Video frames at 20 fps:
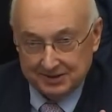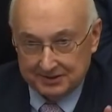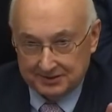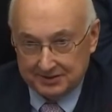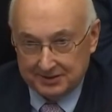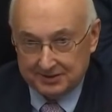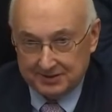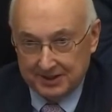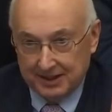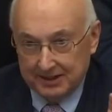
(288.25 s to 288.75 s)

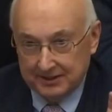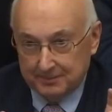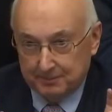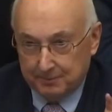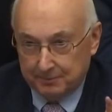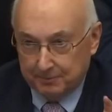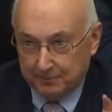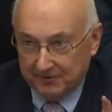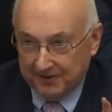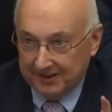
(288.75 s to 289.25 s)
is designed to
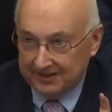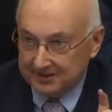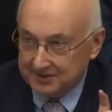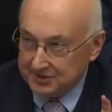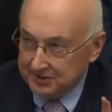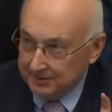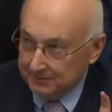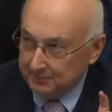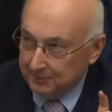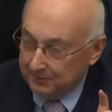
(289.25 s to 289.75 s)
provide a
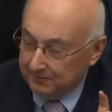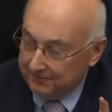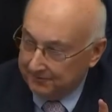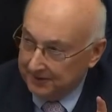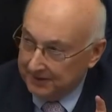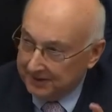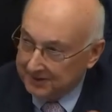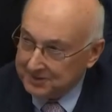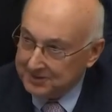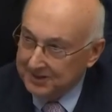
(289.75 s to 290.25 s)
simple
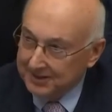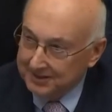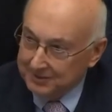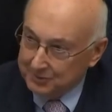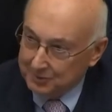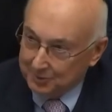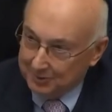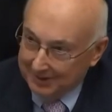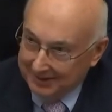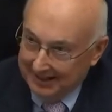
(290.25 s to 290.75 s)
fix
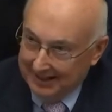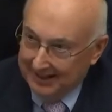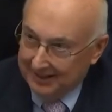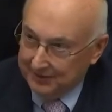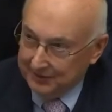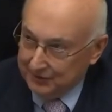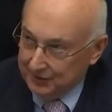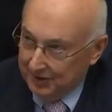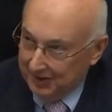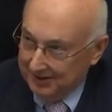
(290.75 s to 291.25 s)
to
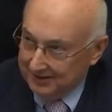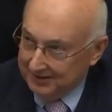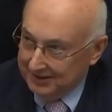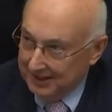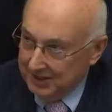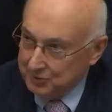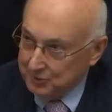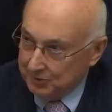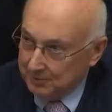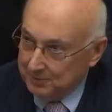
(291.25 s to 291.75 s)
allow
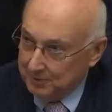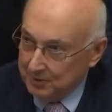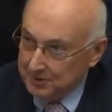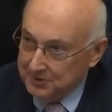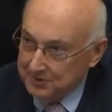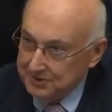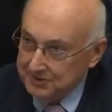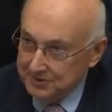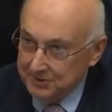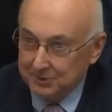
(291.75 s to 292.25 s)
non-natural
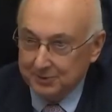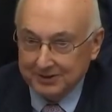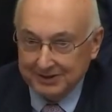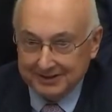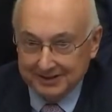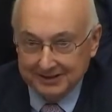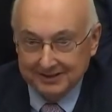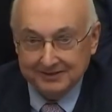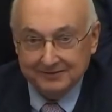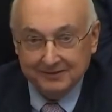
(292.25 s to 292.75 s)
persons to
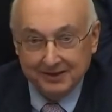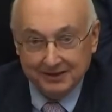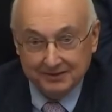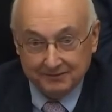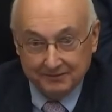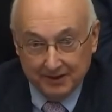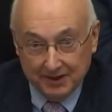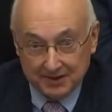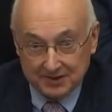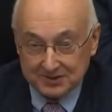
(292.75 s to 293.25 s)
again
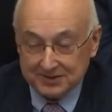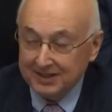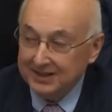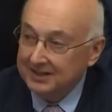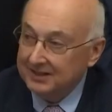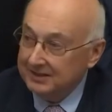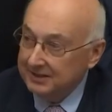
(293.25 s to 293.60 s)
invest